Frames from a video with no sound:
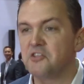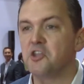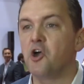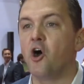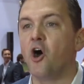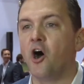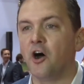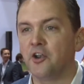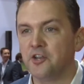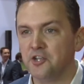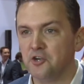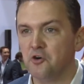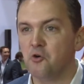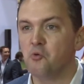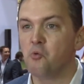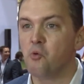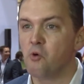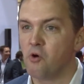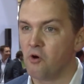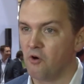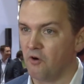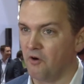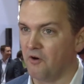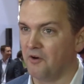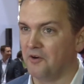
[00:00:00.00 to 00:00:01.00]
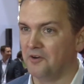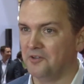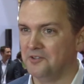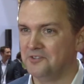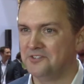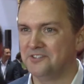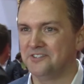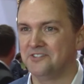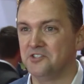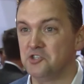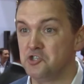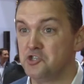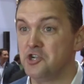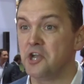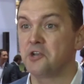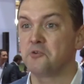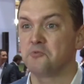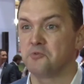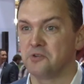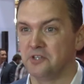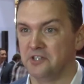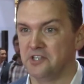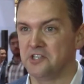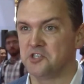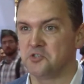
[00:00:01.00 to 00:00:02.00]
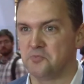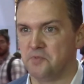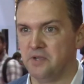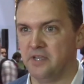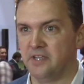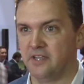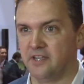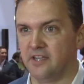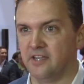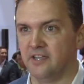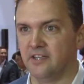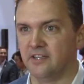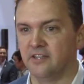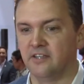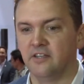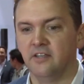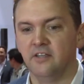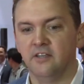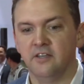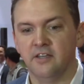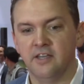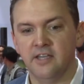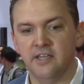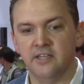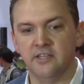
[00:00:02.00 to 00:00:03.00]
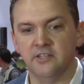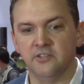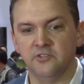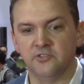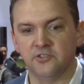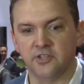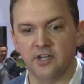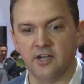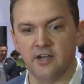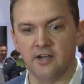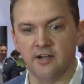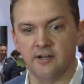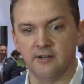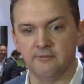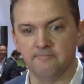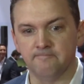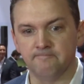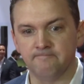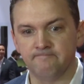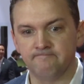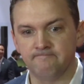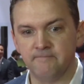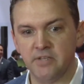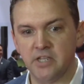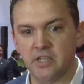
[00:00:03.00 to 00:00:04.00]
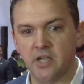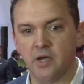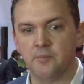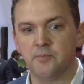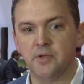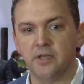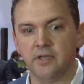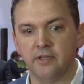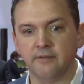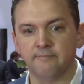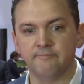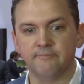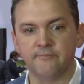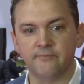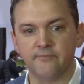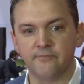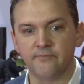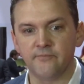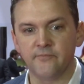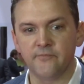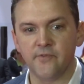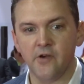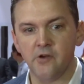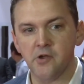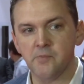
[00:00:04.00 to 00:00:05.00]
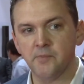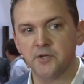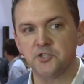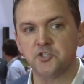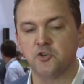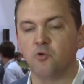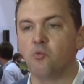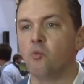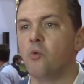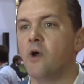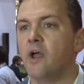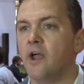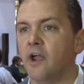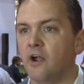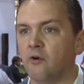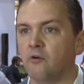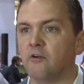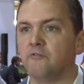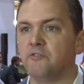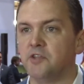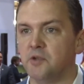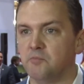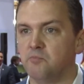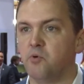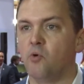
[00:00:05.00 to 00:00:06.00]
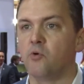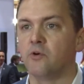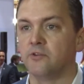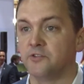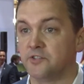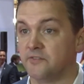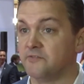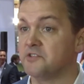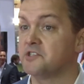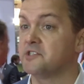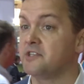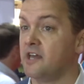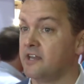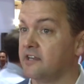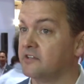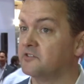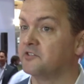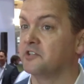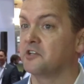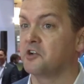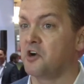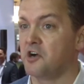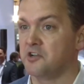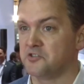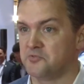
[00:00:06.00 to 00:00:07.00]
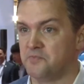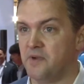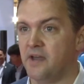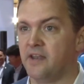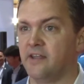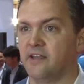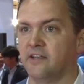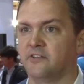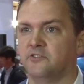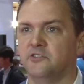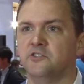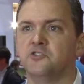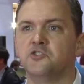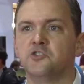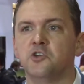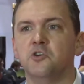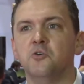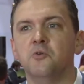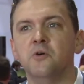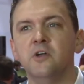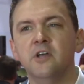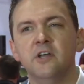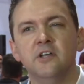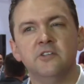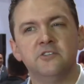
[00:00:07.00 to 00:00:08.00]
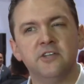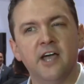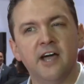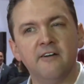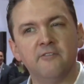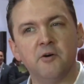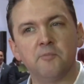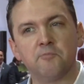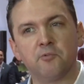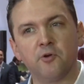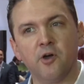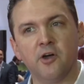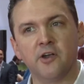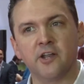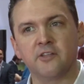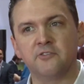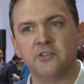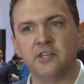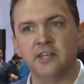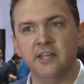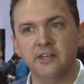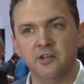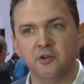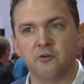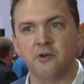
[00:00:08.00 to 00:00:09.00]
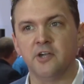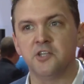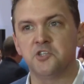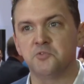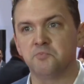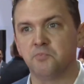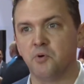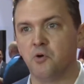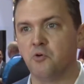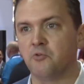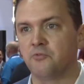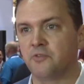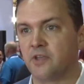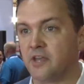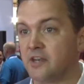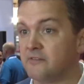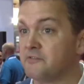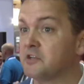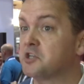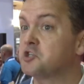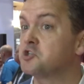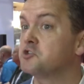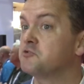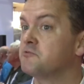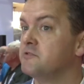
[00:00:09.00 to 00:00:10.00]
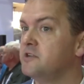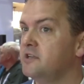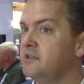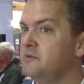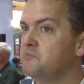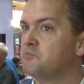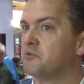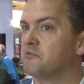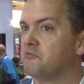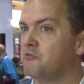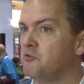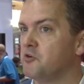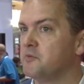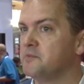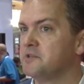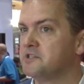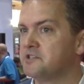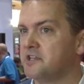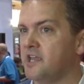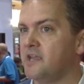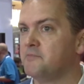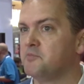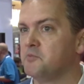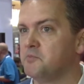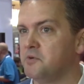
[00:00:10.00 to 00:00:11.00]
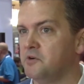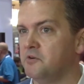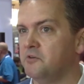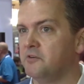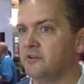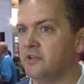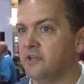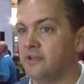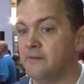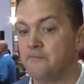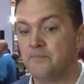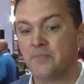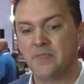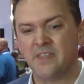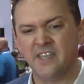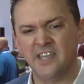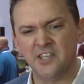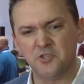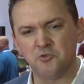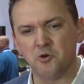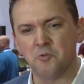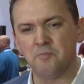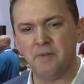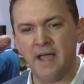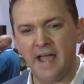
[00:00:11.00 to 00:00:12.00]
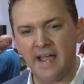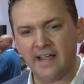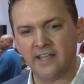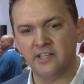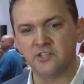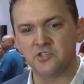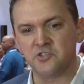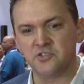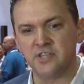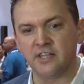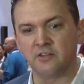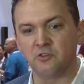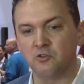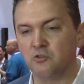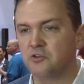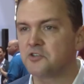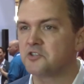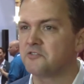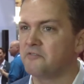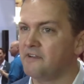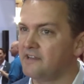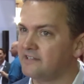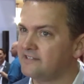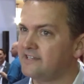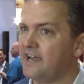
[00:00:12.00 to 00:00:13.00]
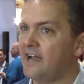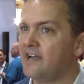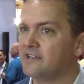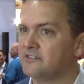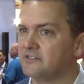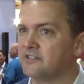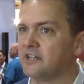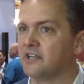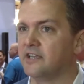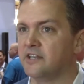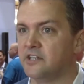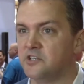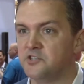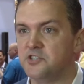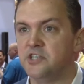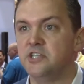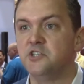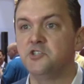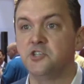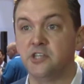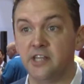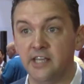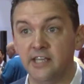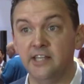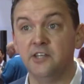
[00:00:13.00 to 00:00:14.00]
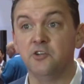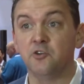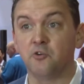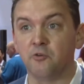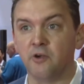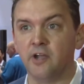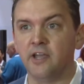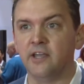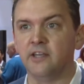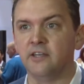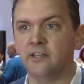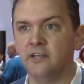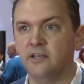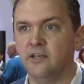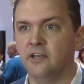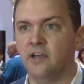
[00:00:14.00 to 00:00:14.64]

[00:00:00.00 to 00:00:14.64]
the audio world, generally speaking, is becoming very much aware of the importance of aesthetics and cosmetics. And so to have a product that integrates both kind of extreme performance capability into a package that looks fantastic and is easy to integrate